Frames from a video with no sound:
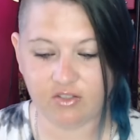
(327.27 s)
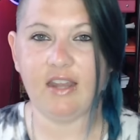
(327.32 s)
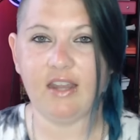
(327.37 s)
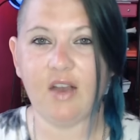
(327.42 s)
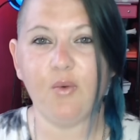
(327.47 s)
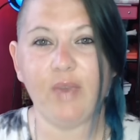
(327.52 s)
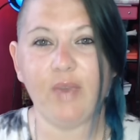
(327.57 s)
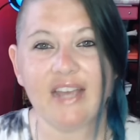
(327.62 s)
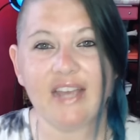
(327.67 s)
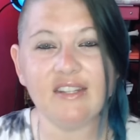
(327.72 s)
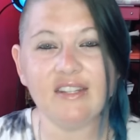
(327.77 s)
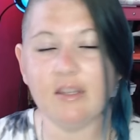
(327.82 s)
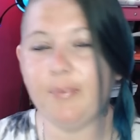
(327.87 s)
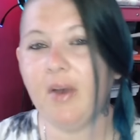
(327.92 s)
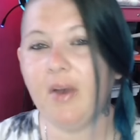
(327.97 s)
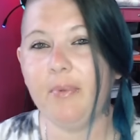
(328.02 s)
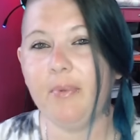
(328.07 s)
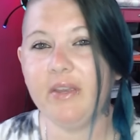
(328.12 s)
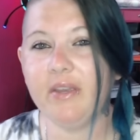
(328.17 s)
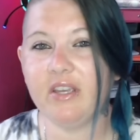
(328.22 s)
Now, we as the
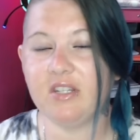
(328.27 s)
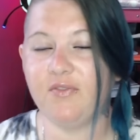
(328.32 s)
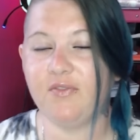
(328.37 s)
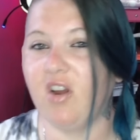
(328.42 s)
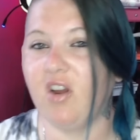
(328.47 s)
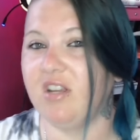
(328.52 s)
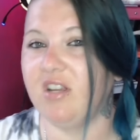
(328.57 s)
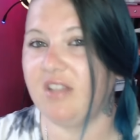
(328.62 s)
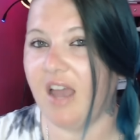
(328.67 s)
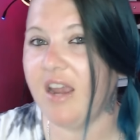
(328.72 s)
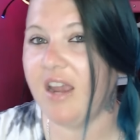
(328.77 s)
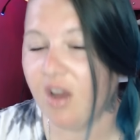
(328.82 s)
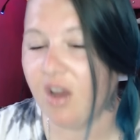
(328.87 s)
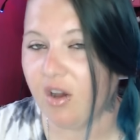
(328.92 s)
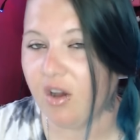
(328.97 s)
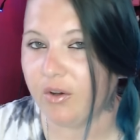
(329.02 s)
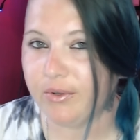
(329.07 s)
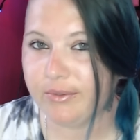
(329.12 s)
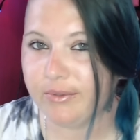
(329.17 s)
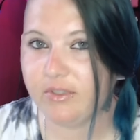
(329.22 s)
public, as far as I
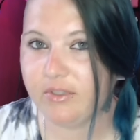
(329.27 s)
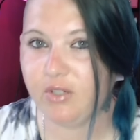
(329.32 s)
know,